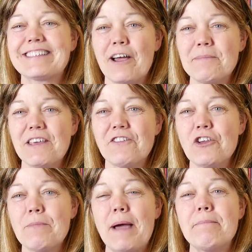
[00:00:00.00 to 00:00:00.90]
So I'm giving
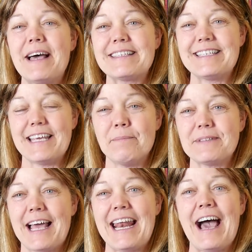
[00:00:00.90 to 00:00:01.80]
you my best
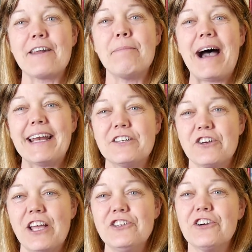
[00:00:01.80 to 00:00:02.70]
tips on how to potty
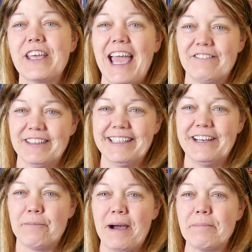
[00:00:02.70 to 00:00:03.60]
train your
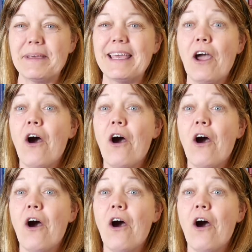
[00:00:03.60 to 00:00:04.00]
Cavalier puppy